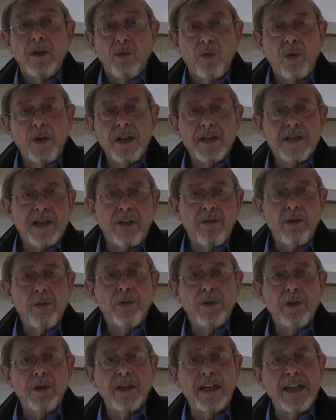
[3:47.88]
What a
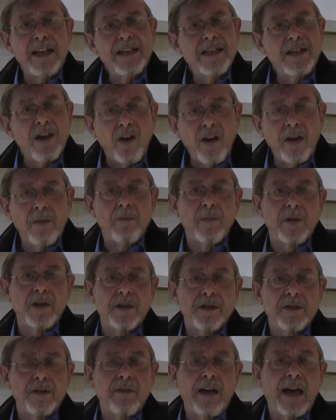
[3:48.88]
terrible
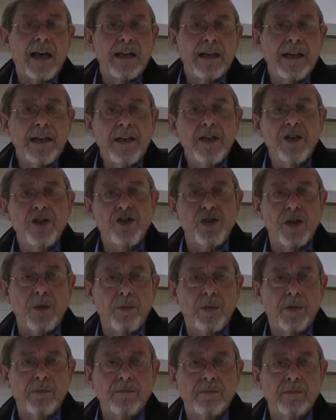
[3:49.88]
indictment of our
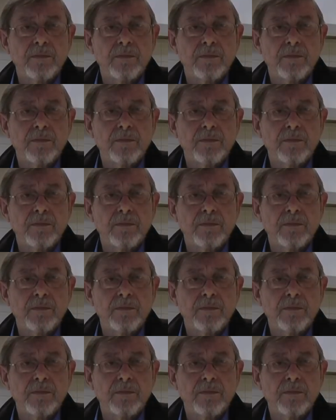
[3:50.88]
leadership.